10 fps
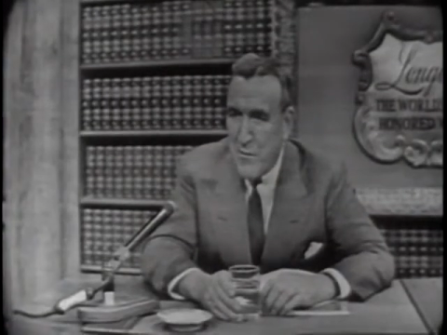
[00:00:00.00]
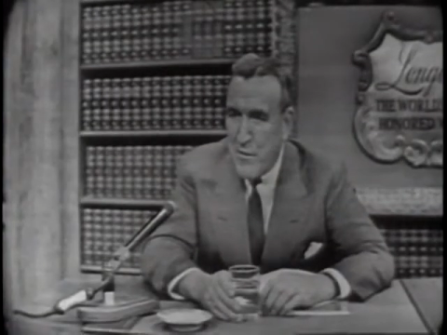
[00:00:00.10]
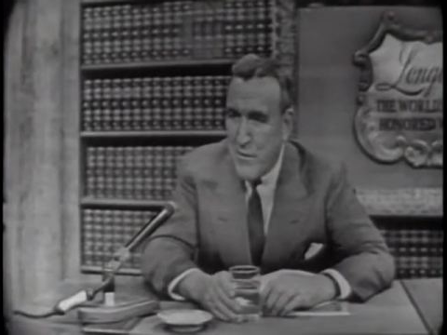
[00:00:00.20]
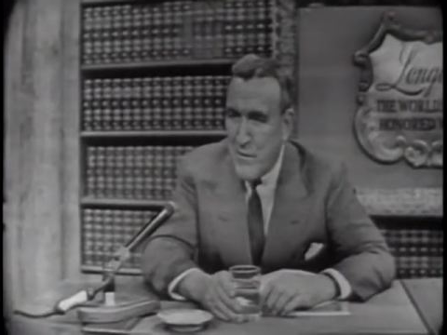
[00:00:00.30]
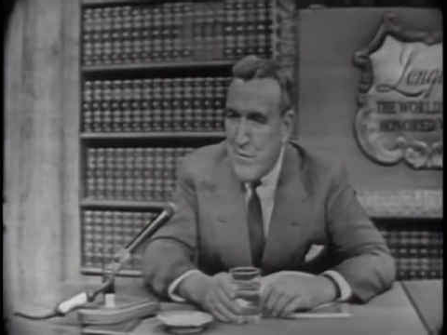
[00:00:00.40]

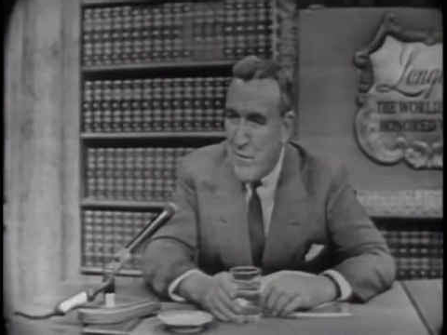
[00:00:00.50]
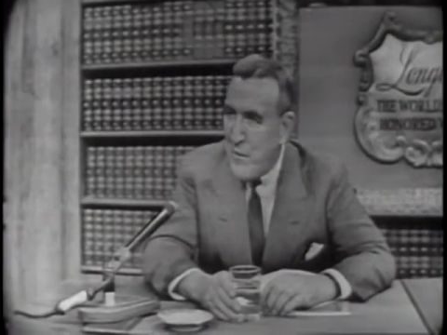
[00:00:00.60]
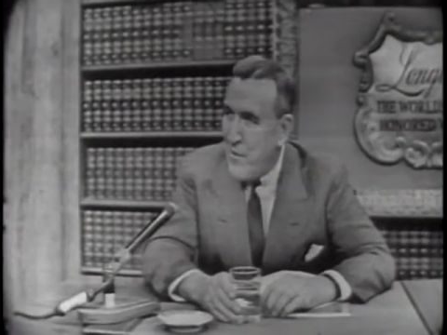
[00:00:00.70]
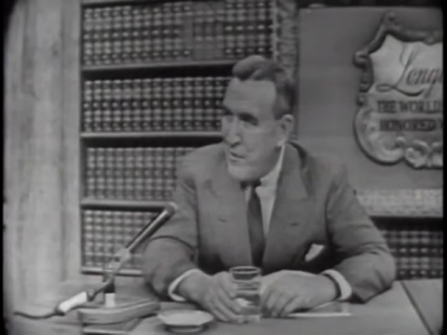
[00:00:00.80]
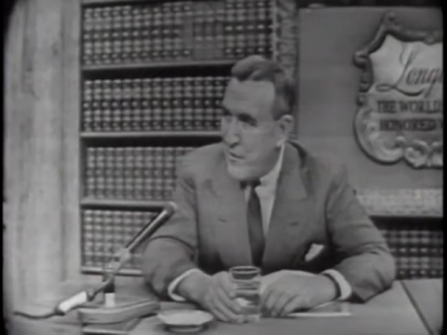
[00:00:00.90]
When we were
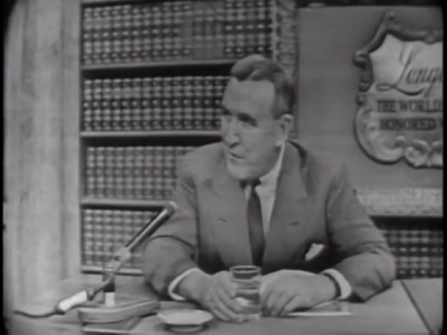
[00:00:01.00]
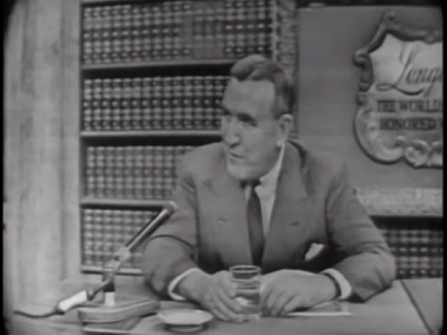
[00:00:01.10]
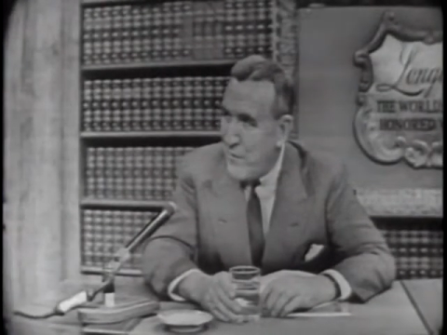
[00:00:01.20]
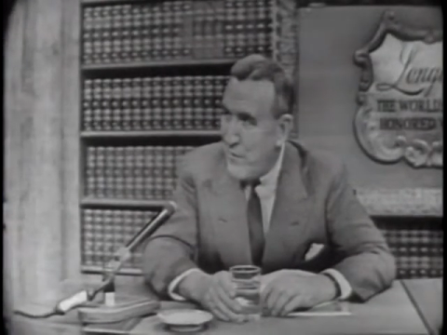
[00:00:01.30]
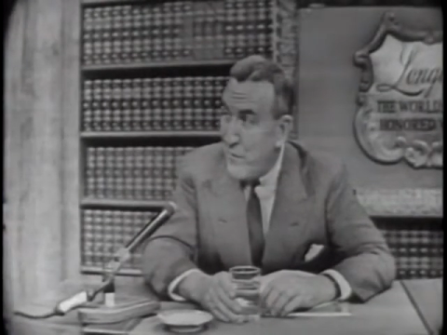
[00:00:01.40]
very
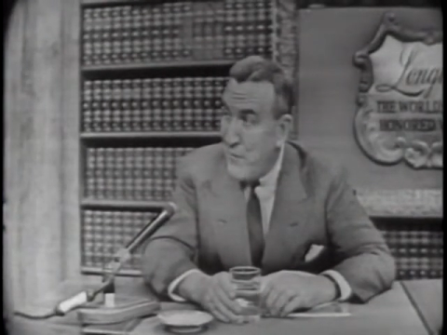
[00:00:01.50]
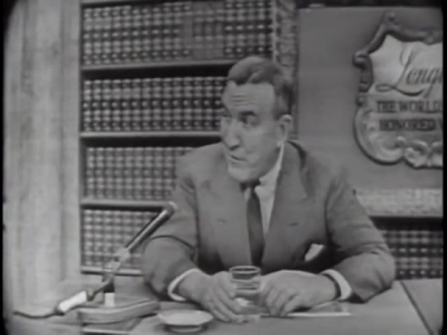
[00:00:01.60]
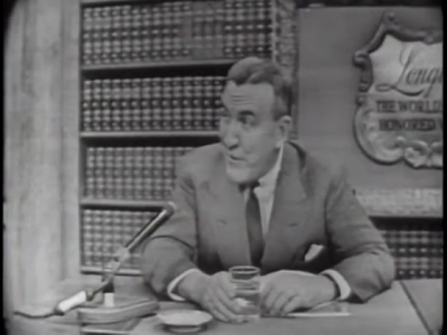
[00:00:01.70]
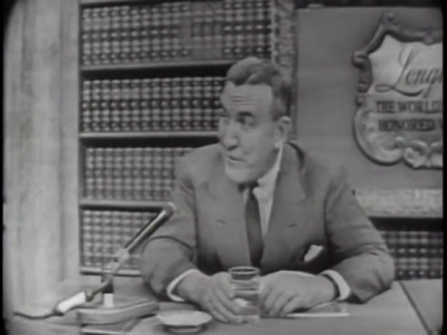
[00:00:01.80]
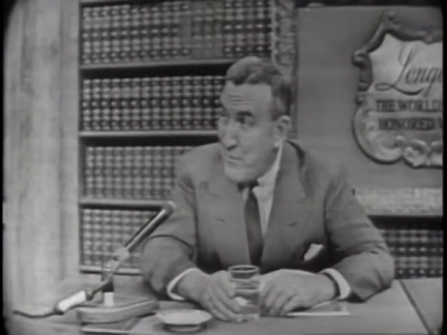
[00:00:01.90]
young, we were
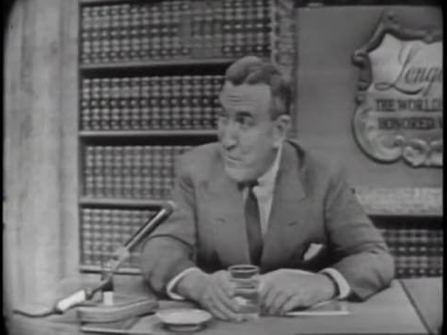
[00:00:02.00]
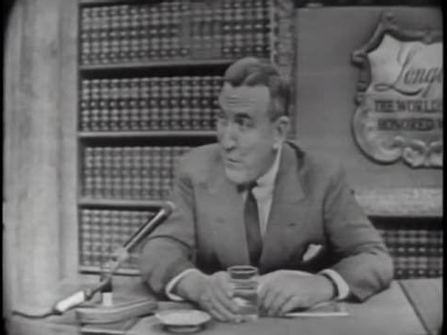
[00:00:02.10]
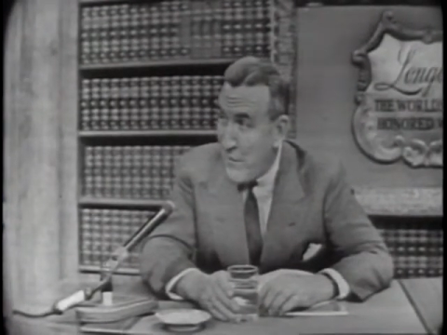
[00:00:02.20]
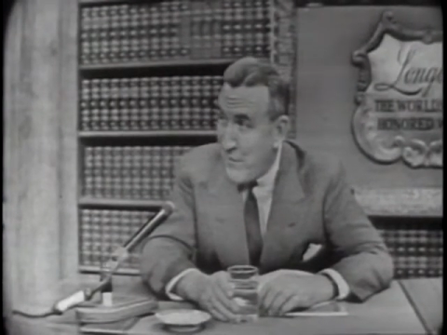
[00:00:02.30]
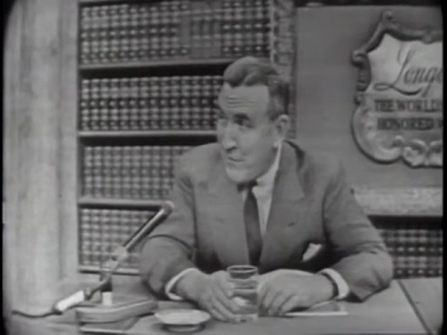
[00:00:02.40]
very
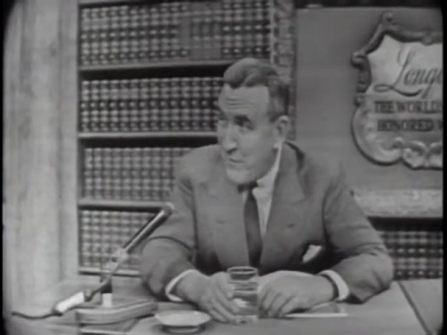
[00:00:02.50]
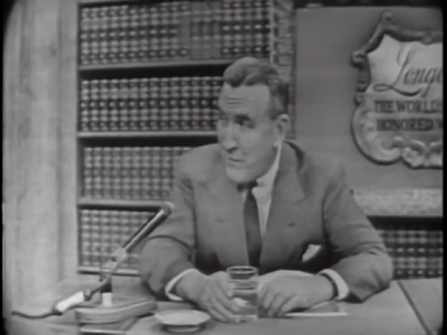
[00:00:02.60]
independent.